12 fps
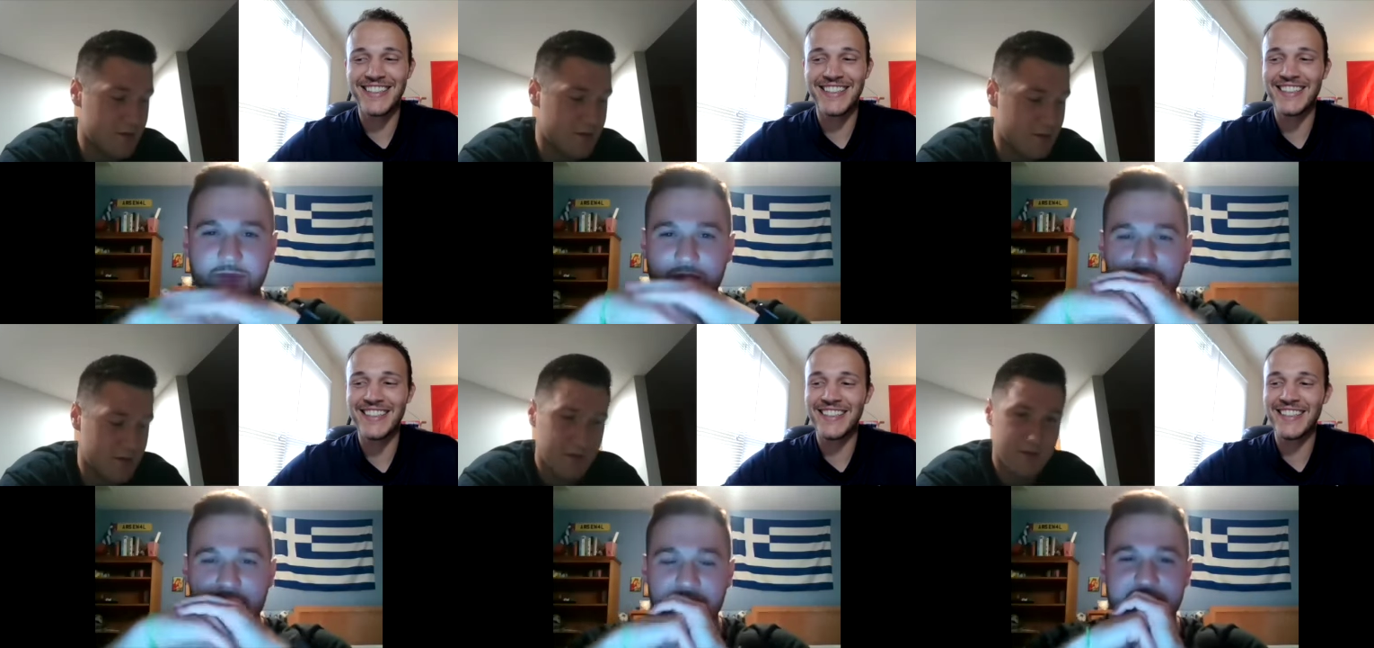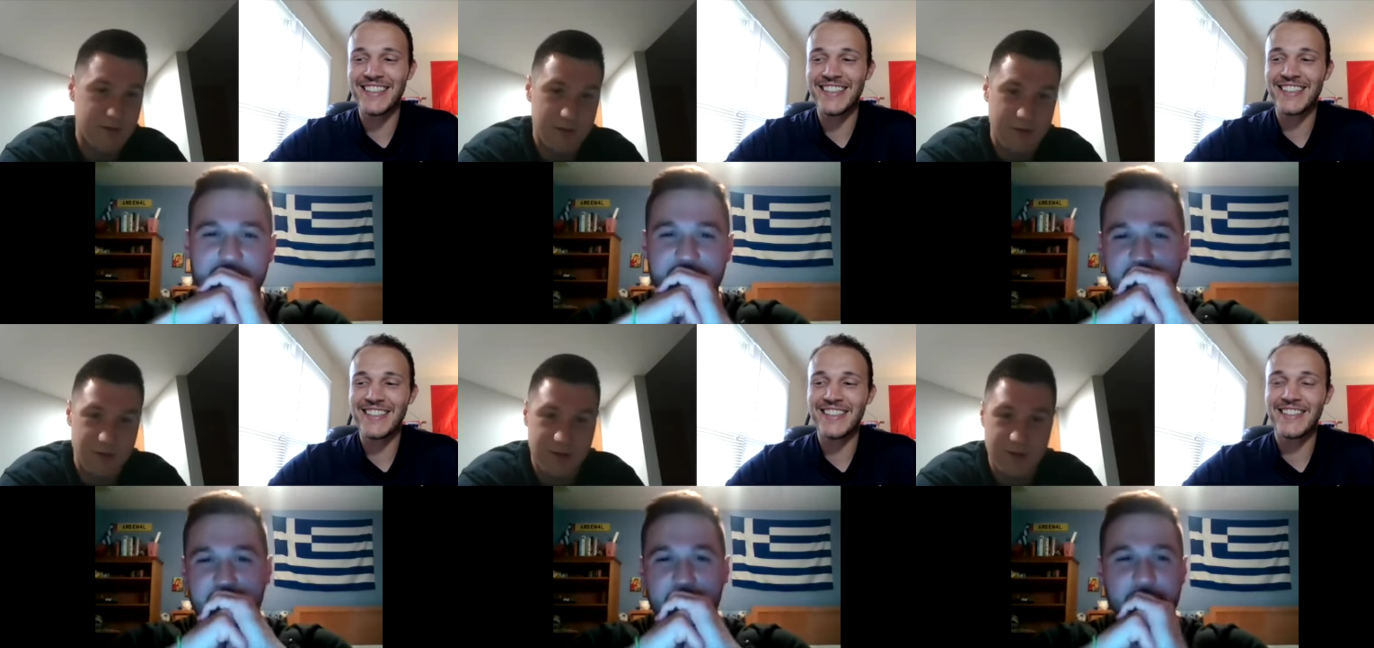Speaker 1: It's like
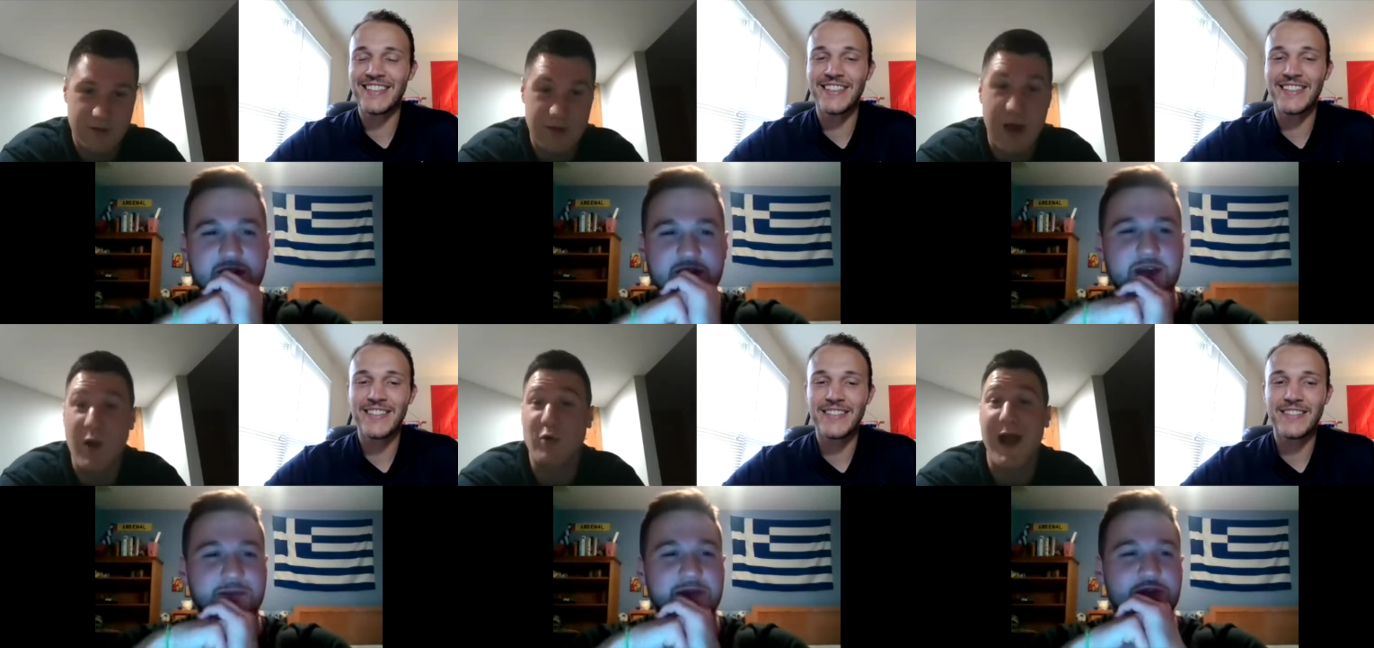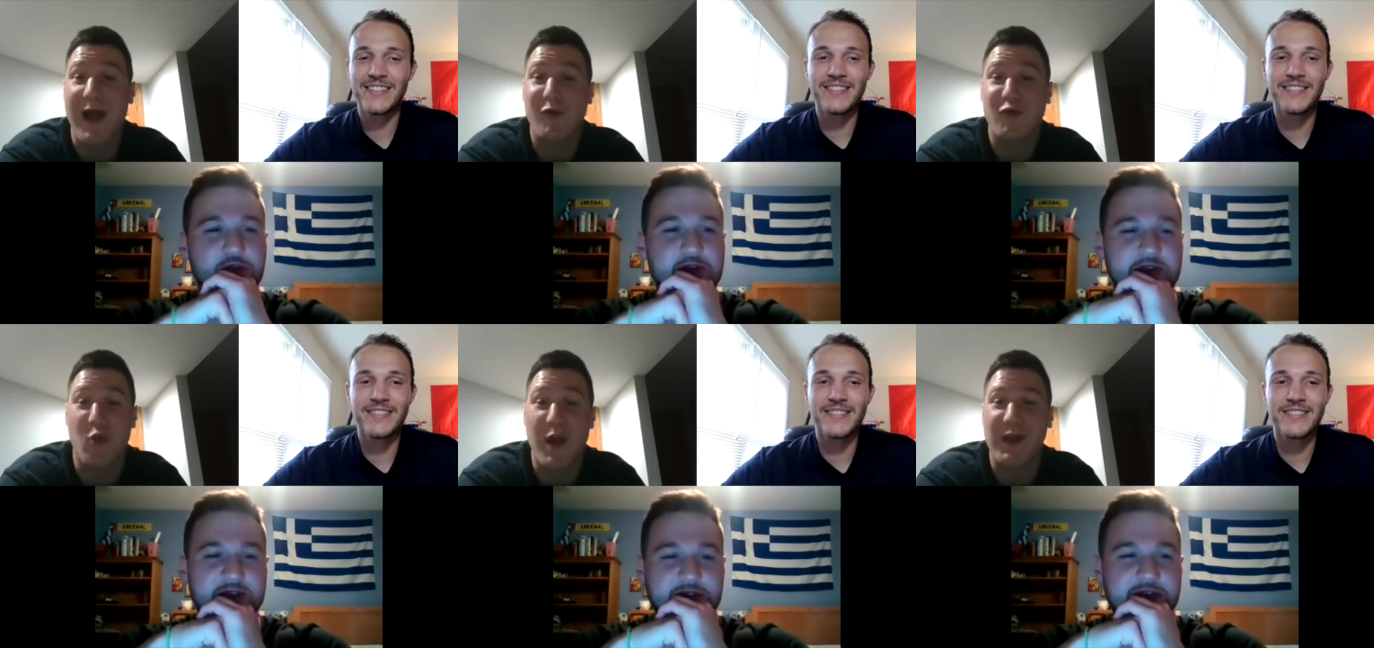um. CP3, I was I was
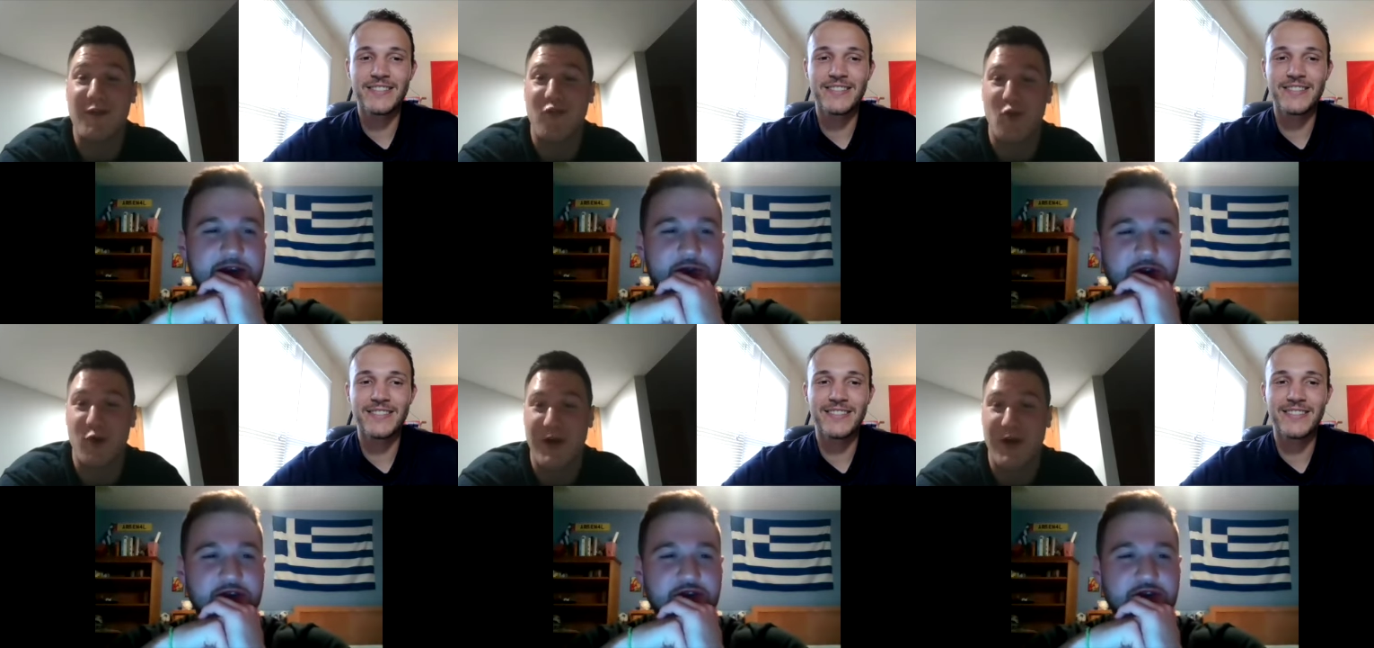waiting for it.